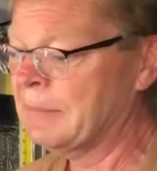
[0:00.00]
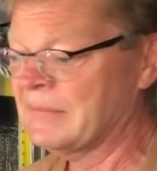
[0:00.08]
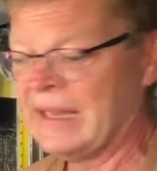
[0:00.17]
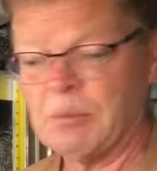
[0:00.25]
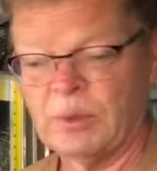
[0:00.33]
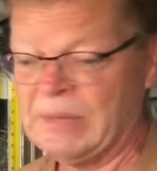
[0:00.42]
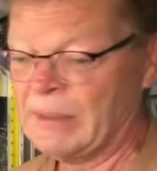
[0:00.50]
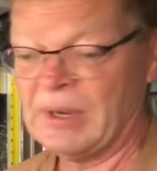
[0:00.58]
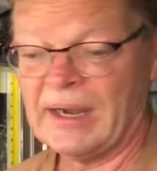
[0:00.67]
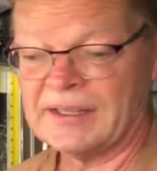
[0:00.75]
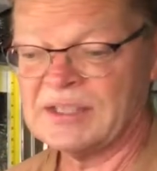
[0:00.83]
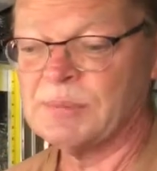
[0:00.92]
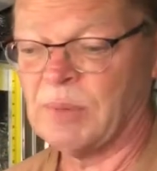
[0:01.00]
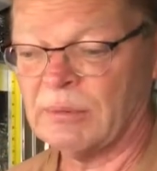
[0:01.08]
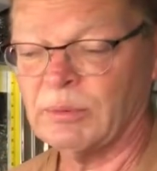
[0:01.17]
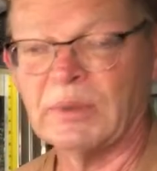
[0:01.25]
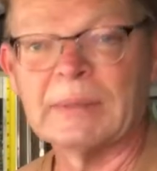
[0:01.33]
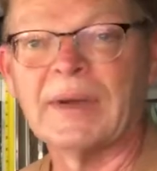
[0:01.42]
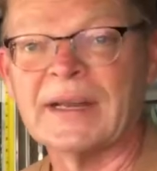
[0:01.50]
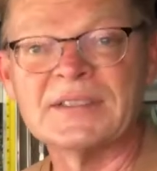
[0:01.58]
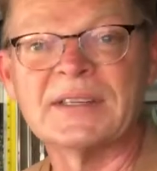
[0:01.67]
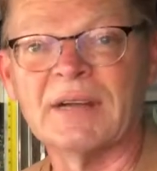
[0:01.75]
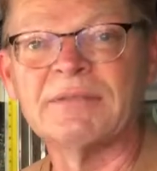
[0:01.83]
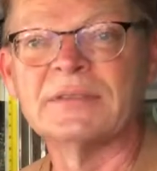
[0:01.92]
that would be a box probably by
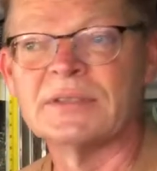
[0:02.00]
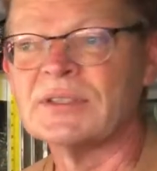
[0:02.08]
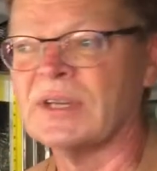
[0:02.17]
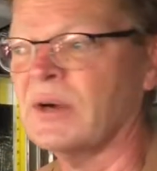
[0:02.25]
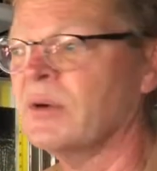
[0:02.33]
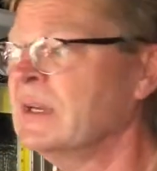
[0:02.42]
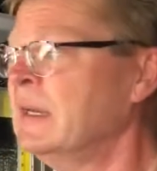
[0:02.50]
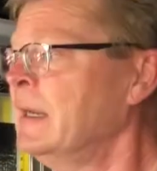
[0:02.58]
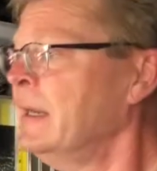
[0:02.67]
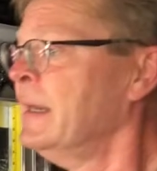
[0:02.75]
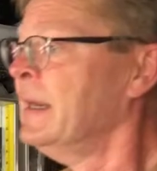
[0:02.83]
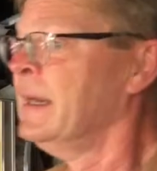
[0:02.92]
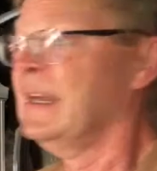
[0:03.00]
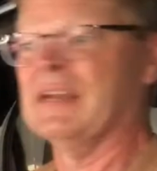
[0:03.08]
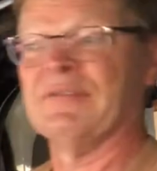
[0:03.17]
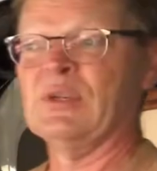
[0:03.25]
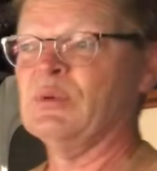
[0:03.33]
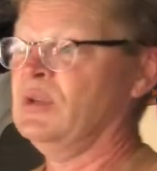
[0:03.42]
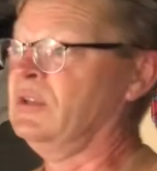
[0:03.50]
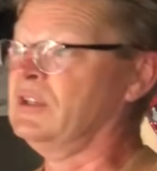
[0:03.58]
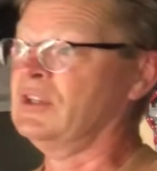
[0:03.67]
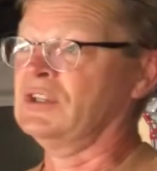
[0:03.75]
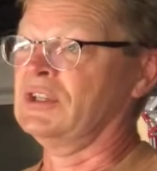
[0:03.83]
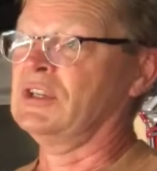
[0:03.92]
itself. So if you
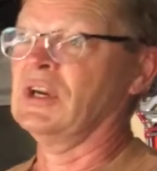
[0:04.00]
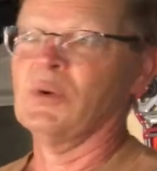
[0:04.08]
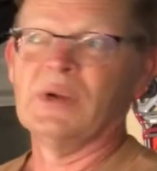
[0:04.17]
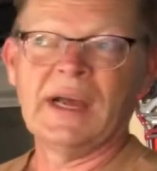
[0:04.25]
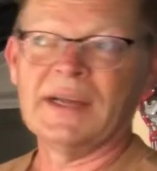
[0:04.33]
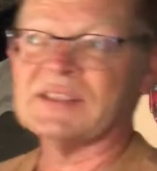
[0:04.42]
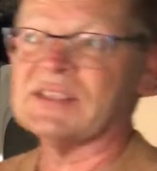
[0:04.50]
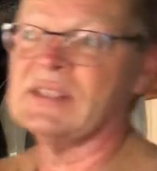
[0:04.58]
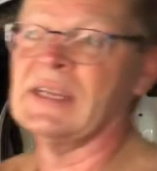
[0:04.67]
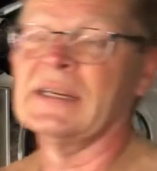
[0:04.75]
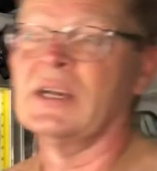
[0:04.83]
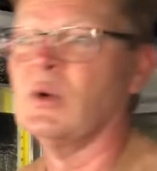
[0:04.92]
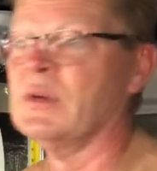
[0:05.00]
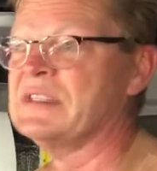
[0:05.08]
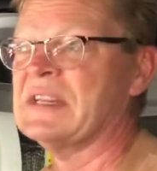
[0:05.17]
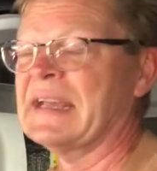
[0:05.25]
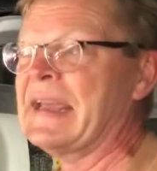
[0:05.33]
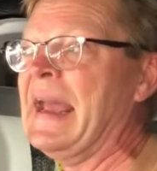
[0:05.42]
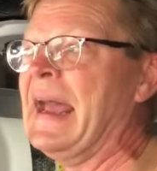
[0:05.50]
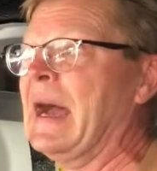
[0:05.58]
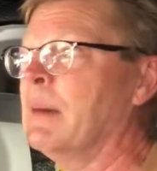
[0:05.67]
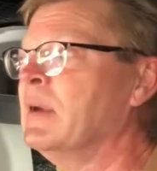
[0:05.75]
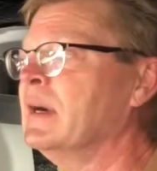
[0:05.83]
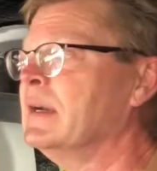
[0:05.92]
go nuts and go into the
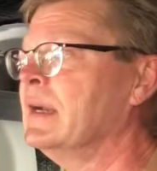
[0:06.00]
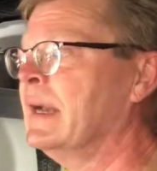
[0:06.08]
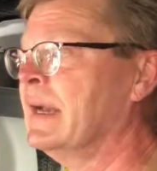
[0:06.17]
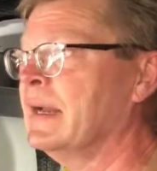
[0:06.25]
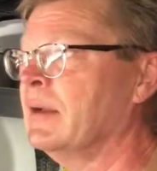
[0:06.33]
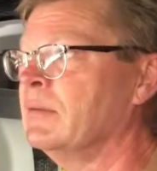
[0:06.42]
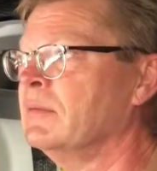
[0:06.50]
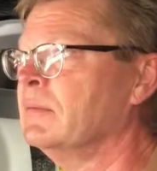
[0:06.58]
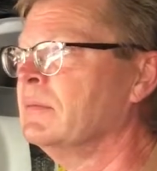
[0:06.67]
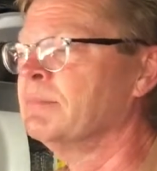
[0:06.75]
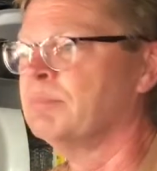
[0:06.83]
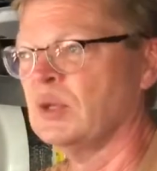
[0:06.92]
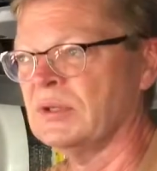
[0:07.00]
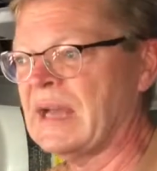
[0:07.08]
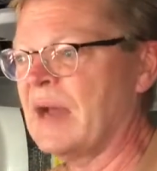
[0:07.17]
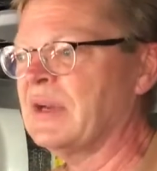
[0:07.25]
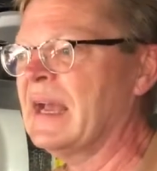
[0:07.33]
cab and pull down the